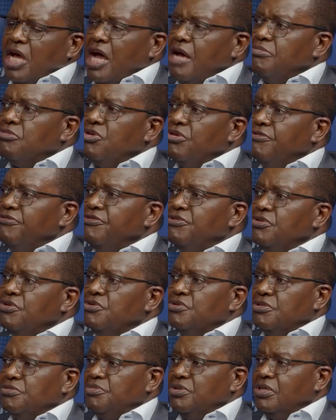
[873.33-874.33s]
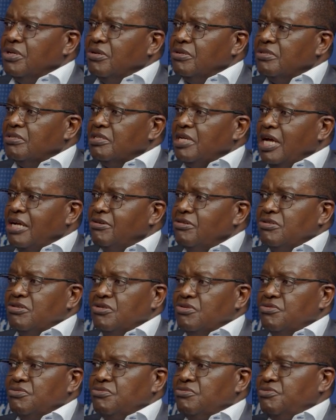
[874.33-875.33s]
I'm confused because I don't
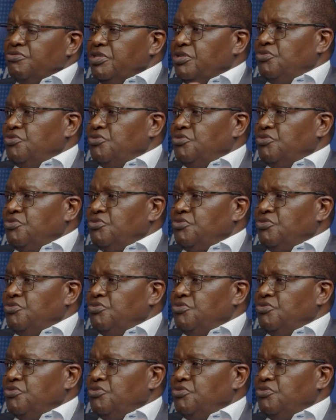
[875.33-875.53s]
know